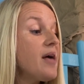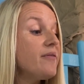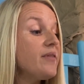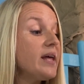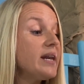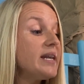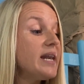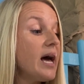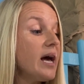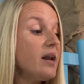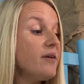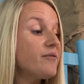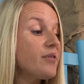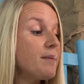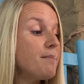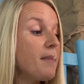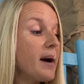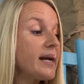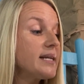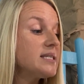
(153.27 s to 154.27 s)
that none of
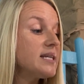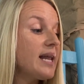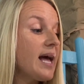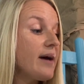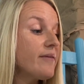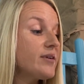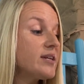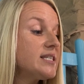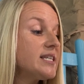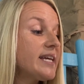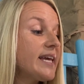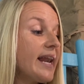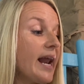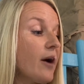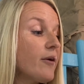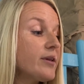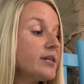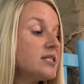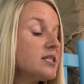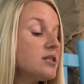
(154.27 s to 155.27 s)
them minded having to get
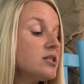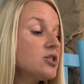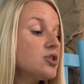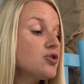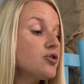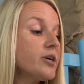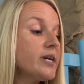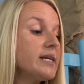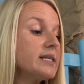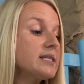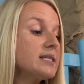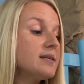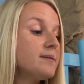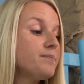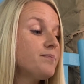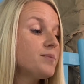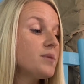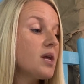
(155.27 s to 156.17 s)
out into the street.